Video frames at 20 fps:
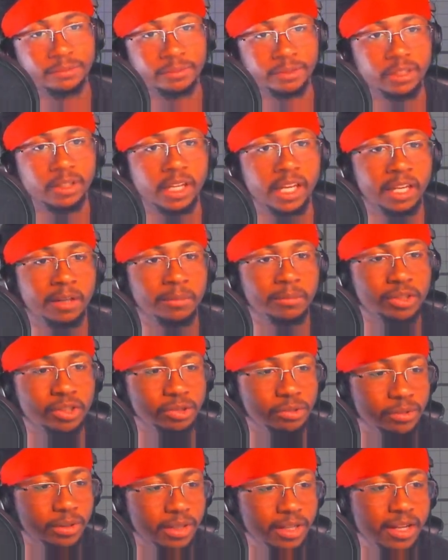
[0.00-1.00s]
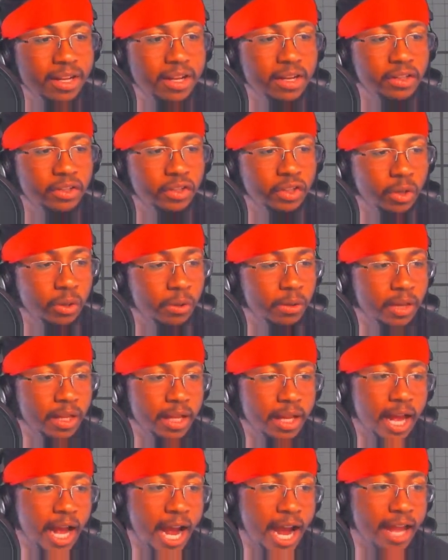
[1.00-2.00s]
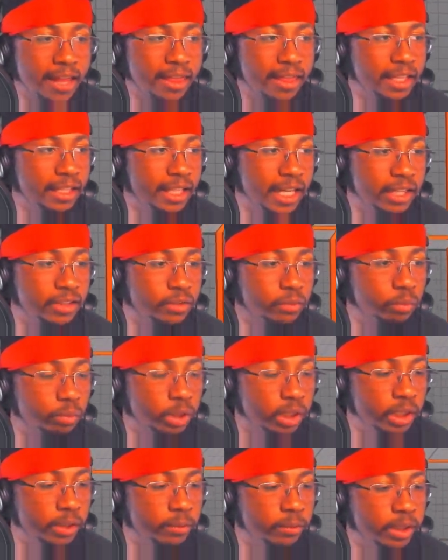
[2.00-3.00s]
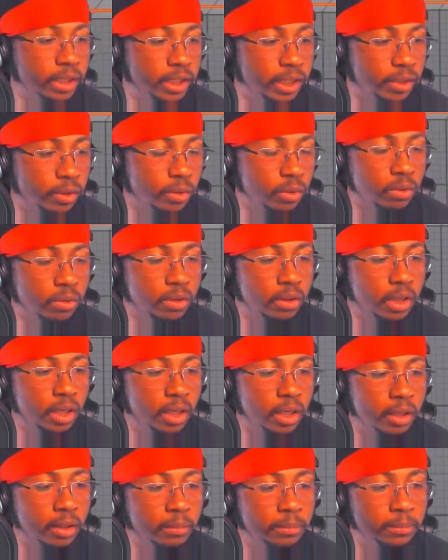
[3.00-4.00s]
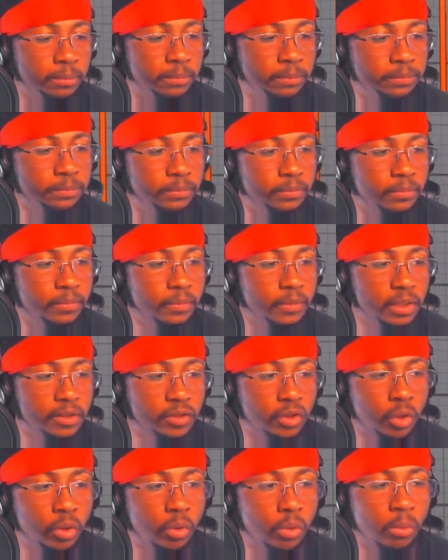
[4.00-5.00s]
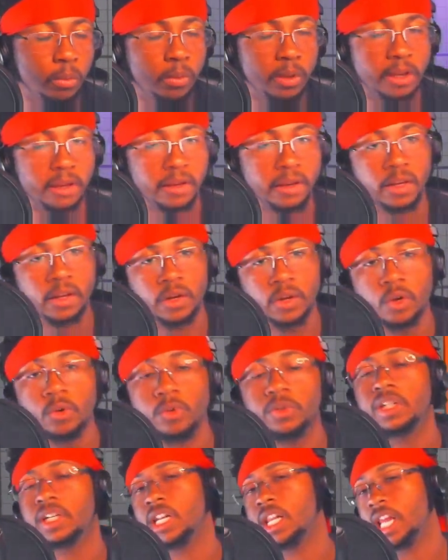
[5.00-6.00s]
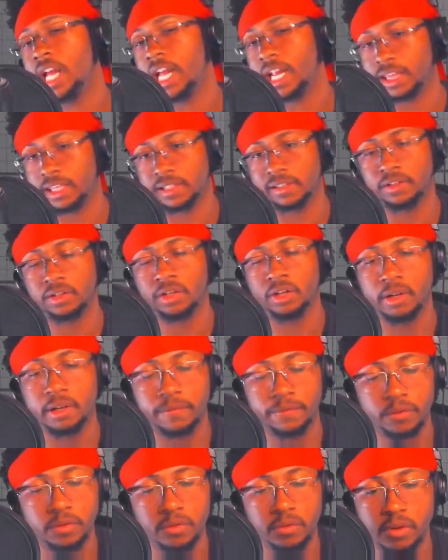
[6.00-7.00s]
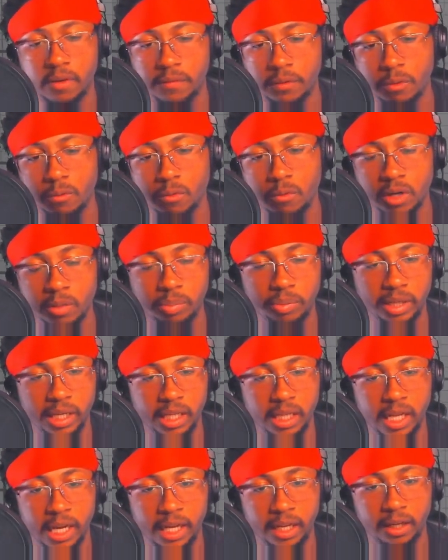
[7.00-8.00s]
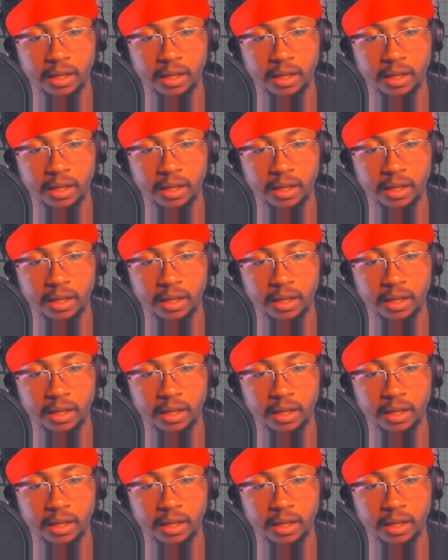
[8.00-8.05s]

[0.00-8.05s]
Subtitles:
real game too. So I think that's really, really cool. So who's gonna like this? You know, if you want to play like